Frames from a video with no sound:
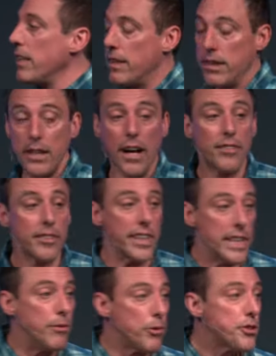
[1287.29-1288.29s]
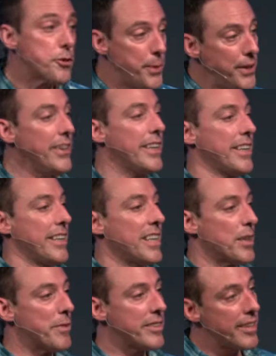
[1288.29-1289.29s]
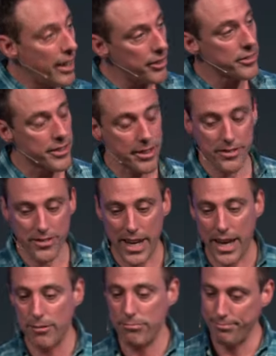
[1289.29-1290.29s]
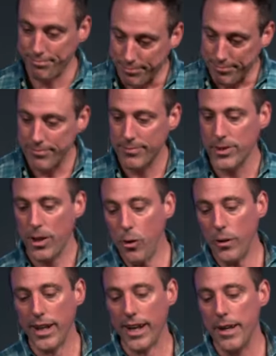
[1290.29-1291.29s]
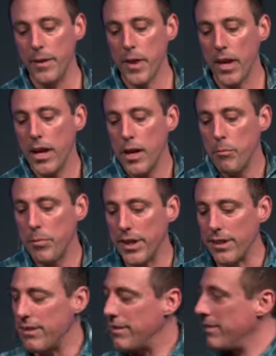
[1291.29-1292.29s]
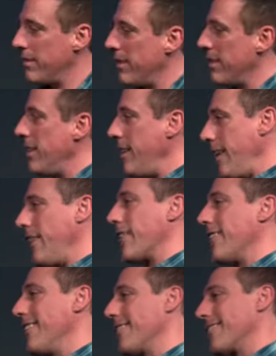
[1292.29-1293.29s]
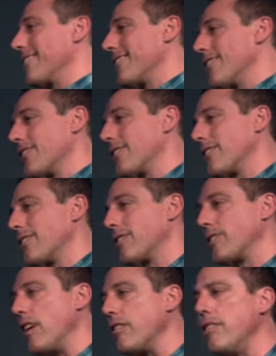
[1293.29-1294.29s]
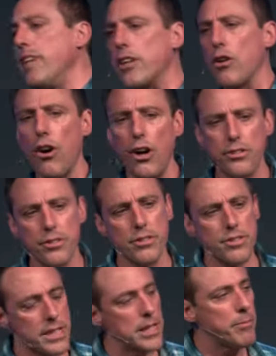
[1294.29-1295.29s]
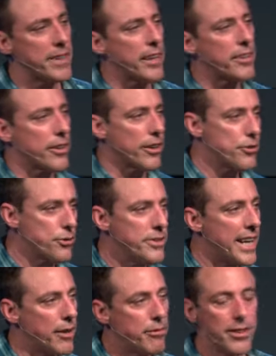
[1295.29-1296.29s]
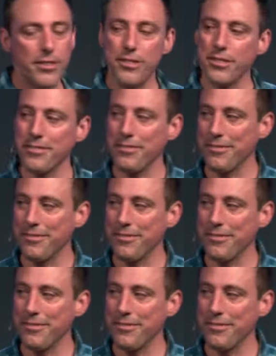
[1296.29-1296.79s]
he has an evil spirit in him. It tells us that. Okay, but here, doesn't it also seem like there are two Davids?